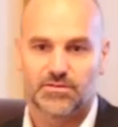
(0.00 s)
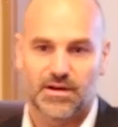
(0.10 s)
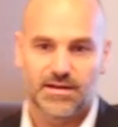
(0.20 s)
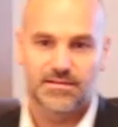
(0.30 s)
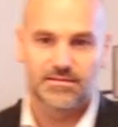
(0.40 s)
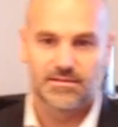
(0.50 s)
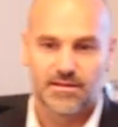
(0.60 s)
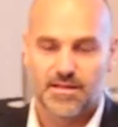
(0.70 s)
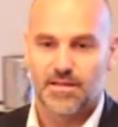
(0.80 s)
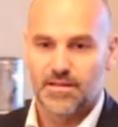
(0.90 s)
right?
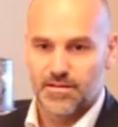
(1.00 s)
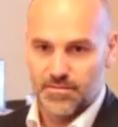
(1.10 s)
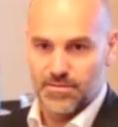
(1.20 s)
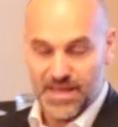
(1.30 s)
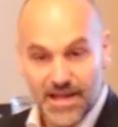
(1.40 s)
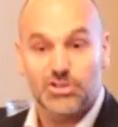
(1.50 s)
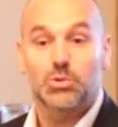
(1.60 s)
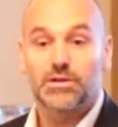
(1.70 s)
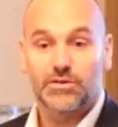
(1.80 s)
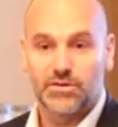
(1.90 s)
The
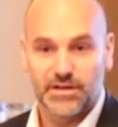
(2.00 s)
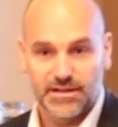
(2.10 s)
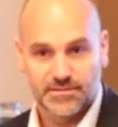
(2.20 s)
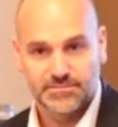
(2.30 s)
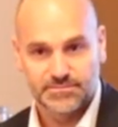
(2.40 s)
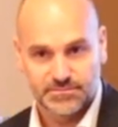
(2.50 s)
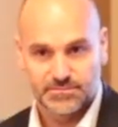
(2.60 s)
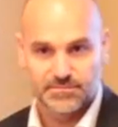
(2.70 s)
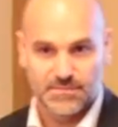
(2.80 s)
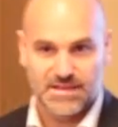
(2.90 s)
actual authority.
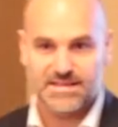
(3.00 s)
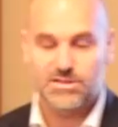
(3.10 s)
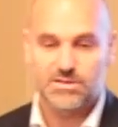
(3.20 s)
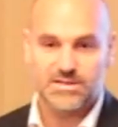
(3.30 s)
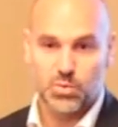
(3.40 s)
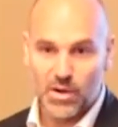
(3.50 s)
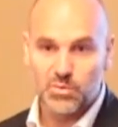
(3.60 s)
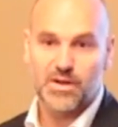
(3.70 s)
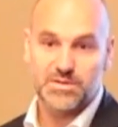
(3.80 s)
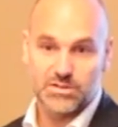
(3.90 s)
That's, that's
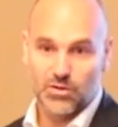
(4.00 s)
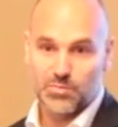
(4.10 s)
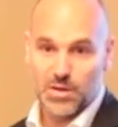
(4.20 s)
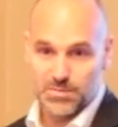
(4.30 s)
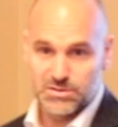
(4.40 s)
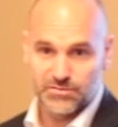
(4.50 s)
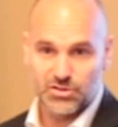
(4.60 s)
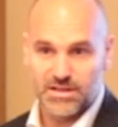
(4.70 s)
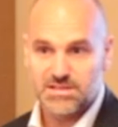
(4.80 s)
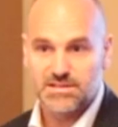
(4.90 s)
one way we solve problems of
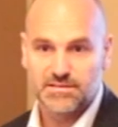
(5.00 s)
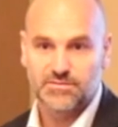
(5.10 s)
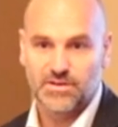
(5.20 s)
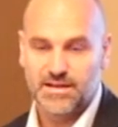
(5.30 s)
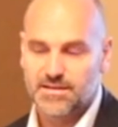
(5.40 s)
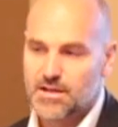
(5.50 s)
trust, right?